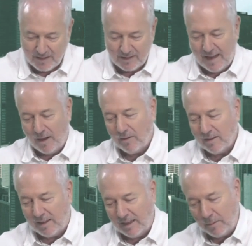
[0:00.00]
Now,
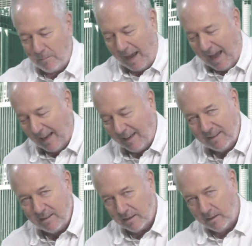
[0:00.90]
getting back
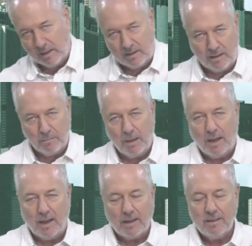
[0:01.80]

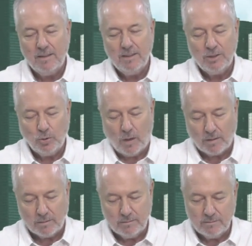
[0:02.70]
to
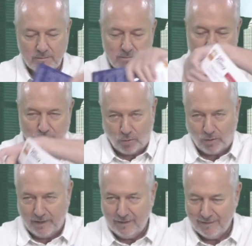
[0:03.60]
our
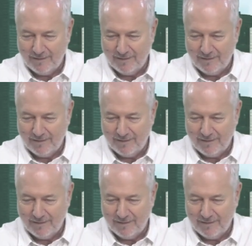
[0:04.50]
story.